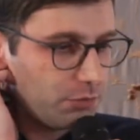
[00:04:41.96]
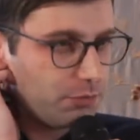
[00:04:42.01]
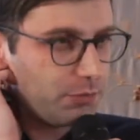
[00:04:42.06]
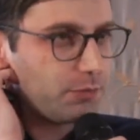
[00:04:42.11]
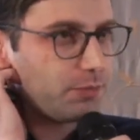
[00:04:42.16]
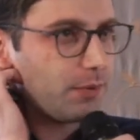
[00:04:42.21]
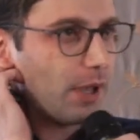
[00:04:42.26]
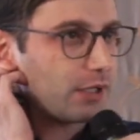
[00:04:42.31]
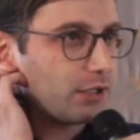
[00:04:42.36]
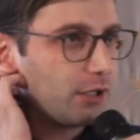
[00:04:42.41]
a
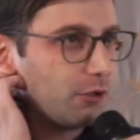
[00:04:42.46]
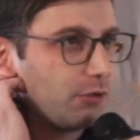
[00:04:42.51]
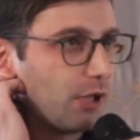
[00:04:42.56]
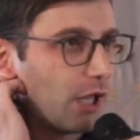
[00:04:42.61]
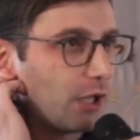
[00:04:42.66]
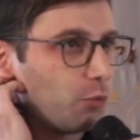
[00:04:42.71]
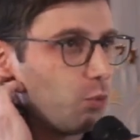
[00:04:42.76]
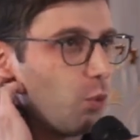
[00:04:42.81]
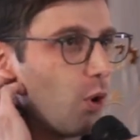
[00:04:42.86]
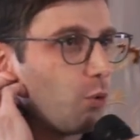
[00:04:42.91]
perspective
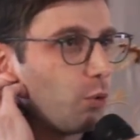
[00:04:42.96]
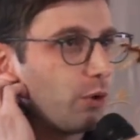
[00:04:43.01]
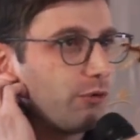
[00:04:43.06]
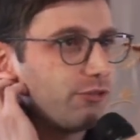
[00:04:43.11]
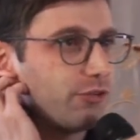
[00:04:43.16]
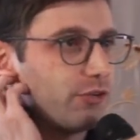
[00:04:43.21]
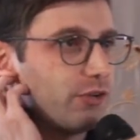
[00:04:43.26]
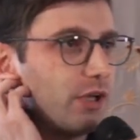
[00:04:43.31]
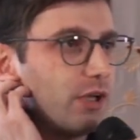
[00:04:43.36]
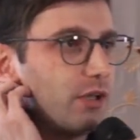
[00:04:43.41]
like what we
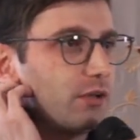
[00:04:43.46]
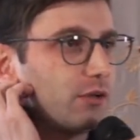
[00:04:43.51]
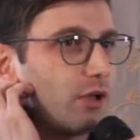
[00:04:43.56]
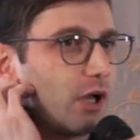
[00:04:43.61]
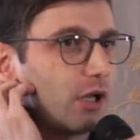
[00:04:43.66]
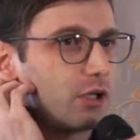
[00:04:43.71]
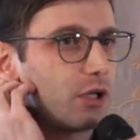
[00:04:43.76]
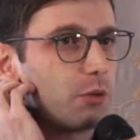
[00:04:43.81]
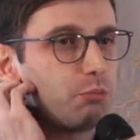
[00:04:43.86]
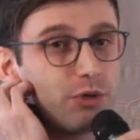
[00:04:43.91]
see
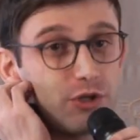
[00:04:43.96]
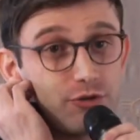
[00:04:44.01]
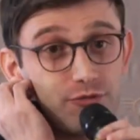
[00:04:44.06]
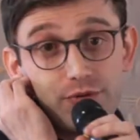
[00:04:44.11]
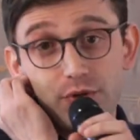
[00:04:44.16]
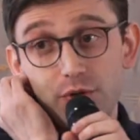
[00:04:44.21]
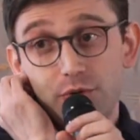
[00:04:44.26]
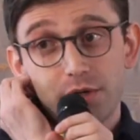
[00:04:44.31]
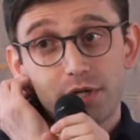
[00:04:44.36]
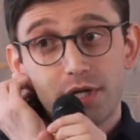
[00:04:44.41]
like a
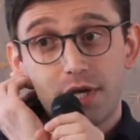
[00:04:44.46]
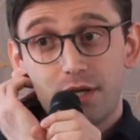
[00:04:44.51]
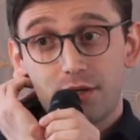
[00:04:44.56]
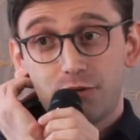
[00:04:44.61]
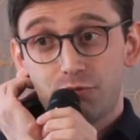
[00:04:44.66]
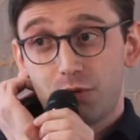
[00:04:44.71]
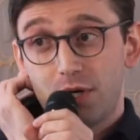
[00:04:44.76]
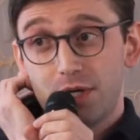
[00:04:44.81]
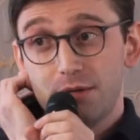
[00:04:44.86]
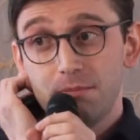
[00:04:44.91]
BIP001
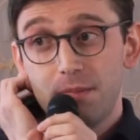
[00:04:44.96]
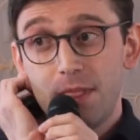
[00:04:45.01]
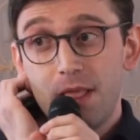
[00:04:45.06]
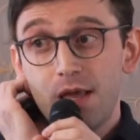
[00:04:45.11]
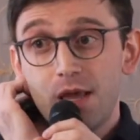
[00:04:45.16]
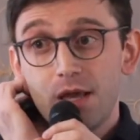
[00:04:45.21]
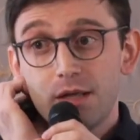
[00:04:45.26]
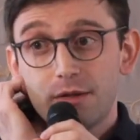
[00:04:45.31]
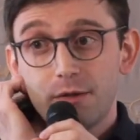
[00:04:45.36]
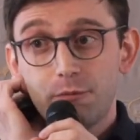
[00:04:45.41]
case, right?
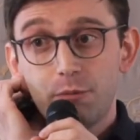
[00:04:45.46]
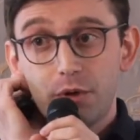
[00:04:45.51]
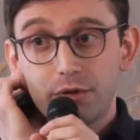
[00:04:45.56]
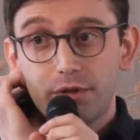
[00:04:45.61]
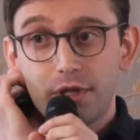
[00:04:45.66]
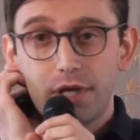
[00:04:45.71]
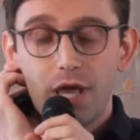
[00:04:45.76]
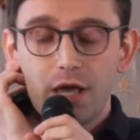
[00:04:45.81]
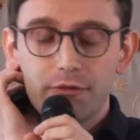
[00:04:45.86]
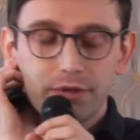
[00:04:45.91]

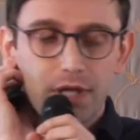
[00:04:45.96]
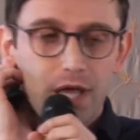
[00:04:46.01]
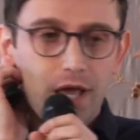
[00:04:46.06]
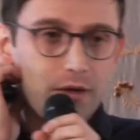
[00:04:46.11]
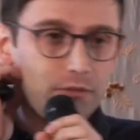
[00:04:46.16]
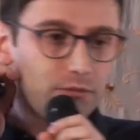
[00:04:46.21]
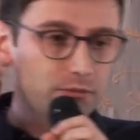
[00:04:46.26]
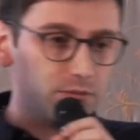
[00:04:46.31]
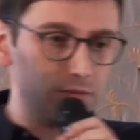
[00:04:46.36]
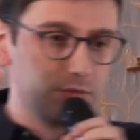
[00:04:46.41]
They have
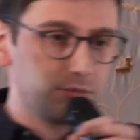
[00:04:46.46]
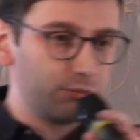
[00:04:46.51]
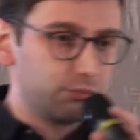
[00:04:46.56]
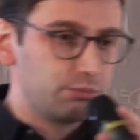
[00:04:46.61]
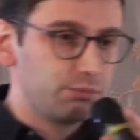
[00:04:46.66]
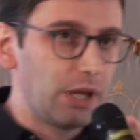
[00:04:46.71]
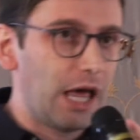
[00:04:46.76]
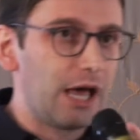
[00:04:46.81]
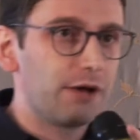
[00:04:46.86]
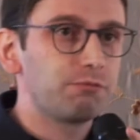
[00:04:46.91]
that
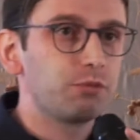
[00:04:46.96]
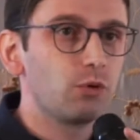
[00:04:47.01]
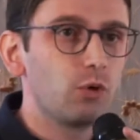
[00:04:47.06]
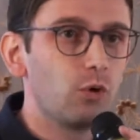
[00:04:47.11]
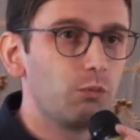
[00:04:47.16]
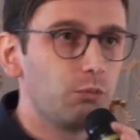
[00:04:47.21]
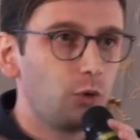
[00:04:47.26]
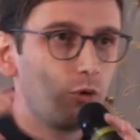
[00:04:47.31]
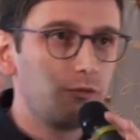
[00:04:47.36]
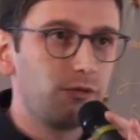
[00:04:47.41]

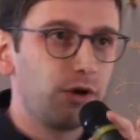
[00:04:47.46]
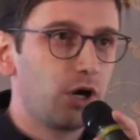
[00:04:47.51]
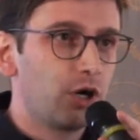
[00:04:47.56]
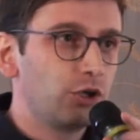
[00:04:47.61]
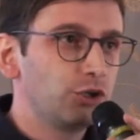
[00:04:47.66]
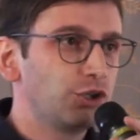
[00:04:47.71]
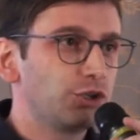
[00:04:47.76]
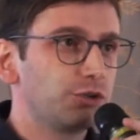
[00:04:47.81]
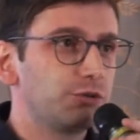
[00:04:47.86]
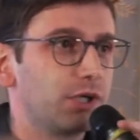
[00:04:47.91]
platform of
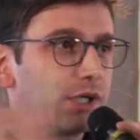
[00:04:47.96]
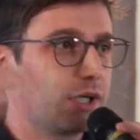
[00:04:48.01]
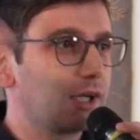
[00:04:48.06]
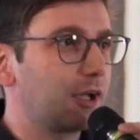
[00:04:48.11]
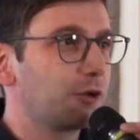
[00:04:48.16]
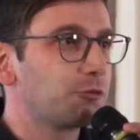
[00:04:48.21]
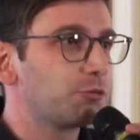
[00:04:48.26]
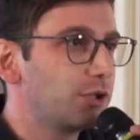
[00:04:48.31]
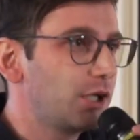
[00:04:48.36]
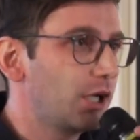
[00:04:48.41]
answering
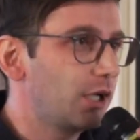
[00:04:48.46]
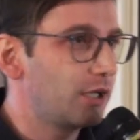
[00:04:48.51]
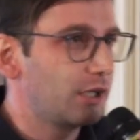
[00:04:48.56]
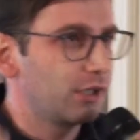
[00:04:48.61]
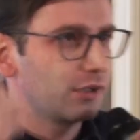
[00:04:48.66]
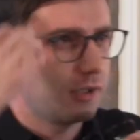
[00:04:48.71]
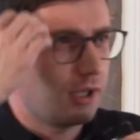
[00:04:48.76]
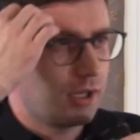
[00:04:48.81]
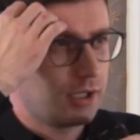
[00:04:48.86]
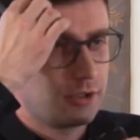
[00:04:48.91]
and
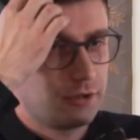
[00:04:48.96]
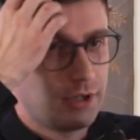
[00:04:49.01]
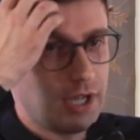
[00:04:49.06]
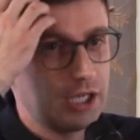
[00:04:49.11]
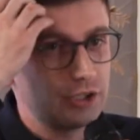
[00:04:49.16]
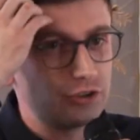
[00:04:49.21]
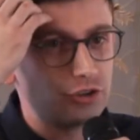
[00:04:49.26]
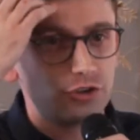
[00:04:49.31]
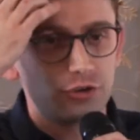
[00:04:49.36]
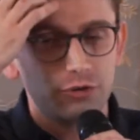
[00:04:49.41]
creating like
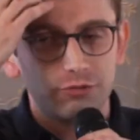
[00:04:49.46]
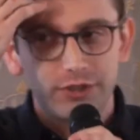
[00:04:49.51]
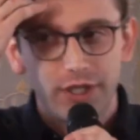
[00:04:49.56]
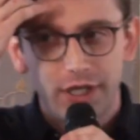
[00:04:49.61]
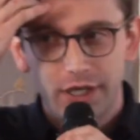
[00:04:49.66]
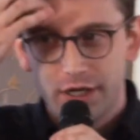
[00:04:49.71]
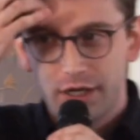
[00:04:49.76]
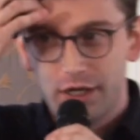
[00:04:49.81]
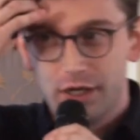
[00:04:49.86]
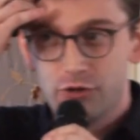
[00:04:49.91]
hashes of
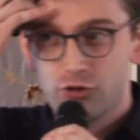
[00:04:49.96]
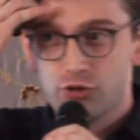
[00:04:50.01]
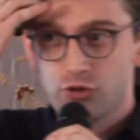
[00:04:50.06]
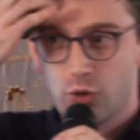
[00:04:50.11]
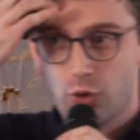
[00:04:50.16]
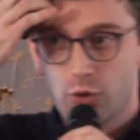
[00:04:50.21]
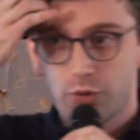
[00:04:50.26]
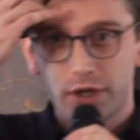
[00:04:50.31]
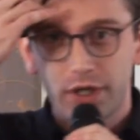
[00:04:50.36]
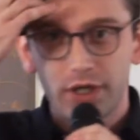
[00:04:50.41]
data and
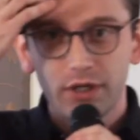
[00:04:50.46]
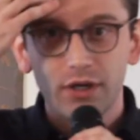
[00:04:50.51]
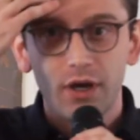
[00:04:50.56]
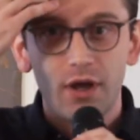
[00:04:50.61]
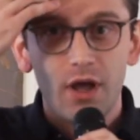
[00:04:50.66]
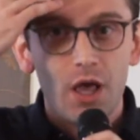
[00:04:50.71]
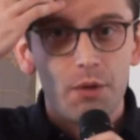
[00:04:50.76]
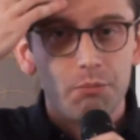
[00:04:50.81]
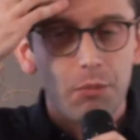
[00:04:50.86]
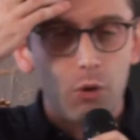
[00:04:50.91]
storing,
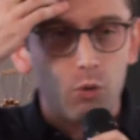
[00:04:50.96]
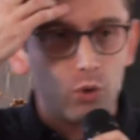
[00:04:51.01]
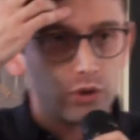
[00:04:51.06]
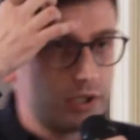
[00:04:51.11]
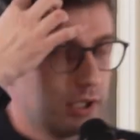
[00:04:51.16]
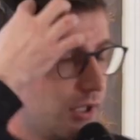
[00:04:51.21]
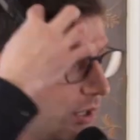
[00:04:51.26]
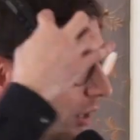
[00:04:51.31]
but what they